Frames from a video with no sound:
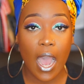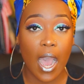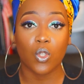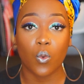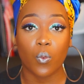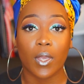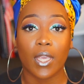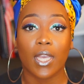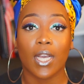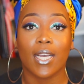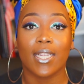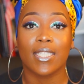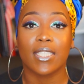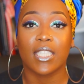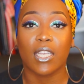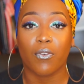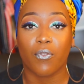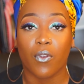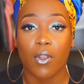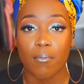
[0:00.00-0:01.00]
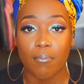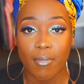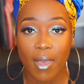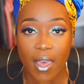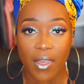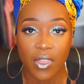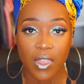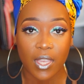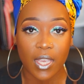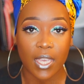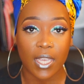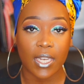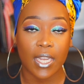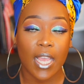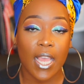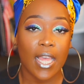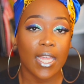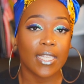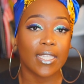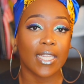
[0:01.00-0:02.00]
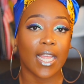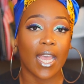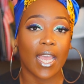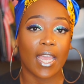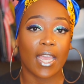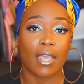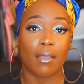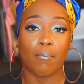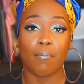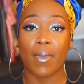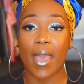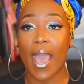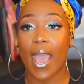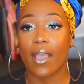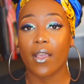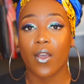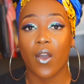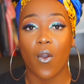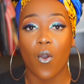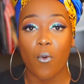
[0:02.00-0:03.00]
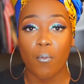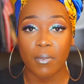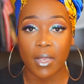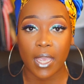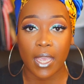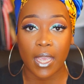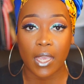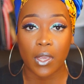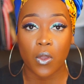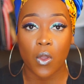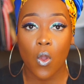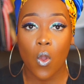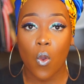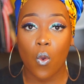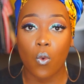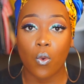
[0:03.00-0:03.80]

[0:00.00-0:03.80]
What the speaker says: doing a different method like back combing,